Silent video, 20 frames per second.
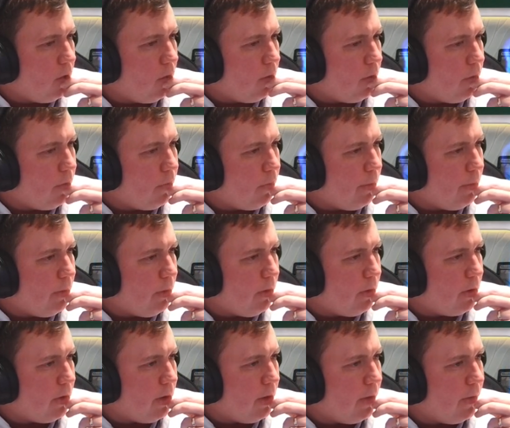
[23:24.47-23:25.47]
if we
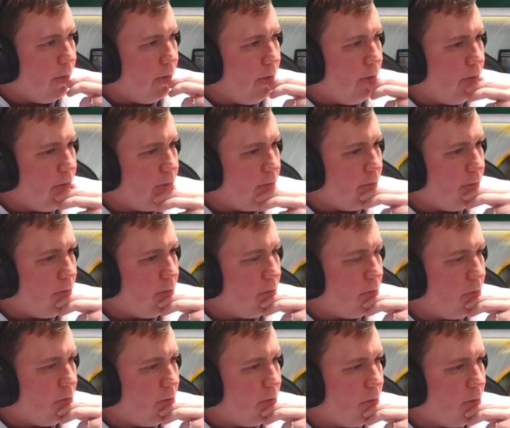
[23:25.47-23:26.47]
block like this,
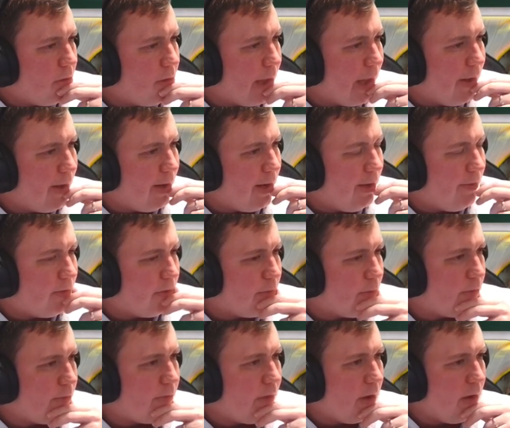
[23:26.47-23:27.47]
that'd leave us
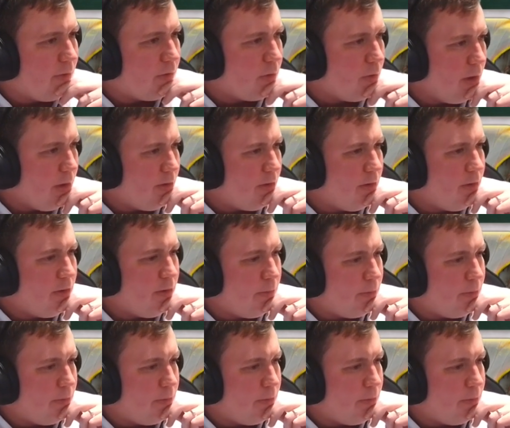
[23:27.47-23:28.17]
with 5 creatures,